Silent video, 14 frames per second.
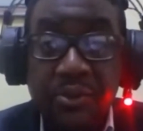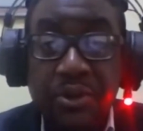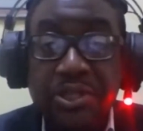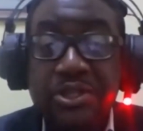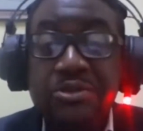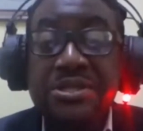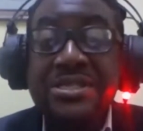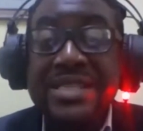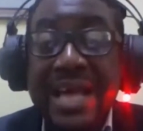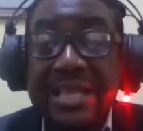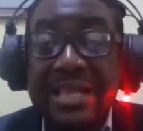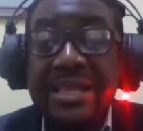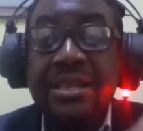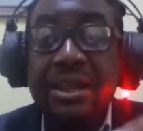would you
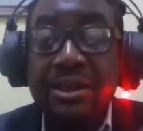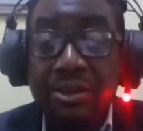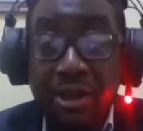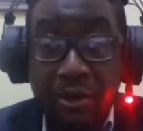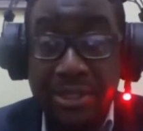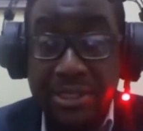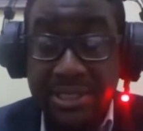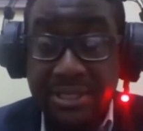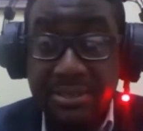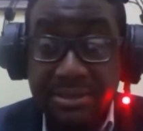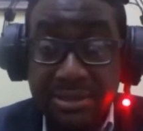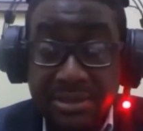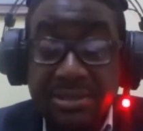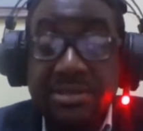stand and allow it?
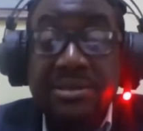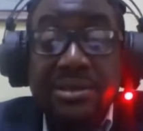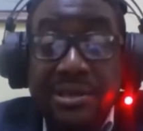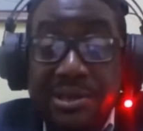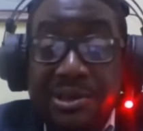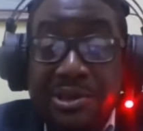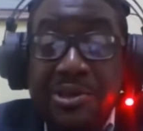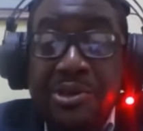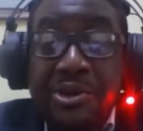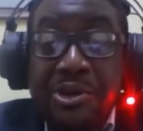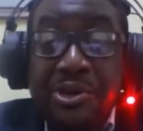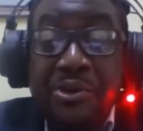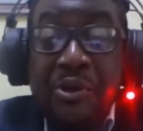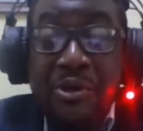
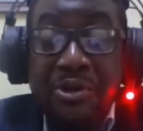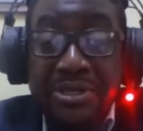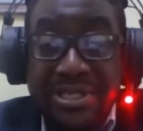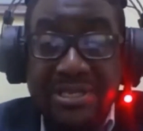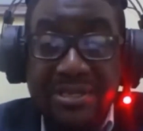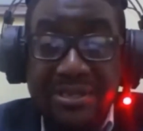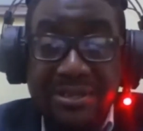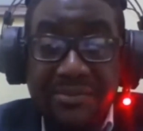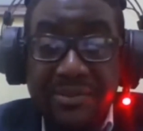No, you won't,